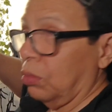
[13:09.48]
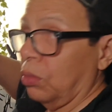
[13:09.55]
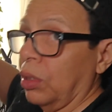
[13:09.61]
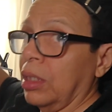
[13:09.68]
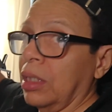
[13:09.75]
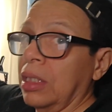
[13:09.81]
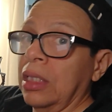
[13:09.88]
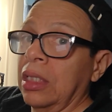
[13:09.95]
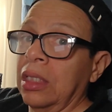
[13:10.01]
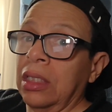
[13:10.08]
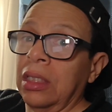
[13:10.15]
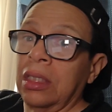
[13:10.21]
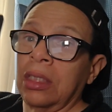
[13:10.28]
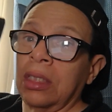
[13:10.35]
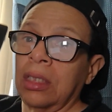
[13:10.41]
one of
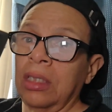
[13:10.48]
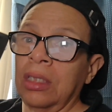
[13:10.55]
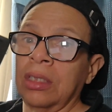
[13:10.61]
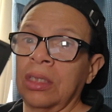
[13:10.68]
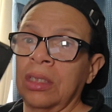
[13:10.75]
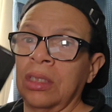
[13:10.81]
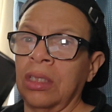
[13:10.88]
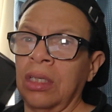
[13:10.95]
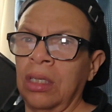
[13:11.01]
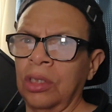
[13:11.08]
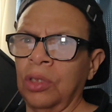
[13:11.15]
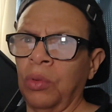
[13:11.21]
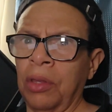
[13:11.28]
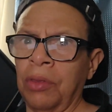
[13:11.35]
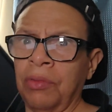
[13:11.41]
these. This is a
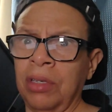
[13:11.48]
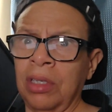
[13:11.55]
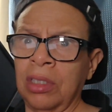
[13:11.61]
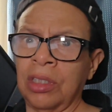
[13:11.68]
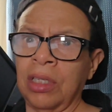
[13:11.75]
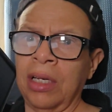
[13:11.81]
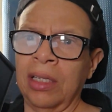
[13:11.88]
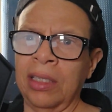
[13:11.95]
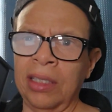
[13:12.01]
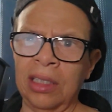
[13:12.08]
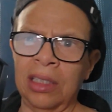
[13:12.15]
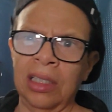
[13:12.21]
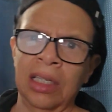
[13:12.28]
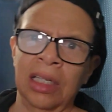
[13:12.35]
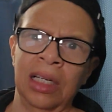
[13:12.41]
23-inch
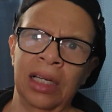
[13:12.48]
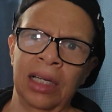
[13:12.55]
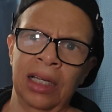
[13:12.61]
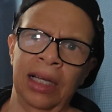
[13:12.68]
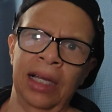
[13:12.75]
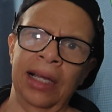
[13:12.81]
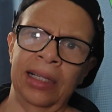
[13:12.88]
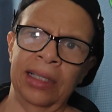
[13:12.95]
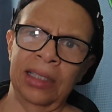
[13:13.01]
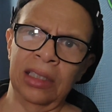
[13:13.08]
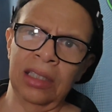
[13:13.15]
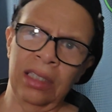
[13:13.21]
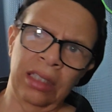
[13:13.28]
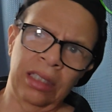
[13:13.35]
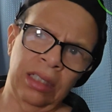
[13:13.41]

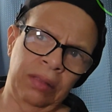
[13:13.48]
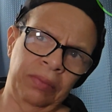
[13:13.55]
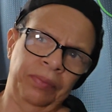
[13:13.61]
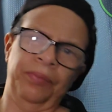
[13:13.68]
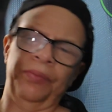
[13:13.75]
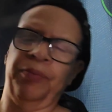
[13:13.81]
LED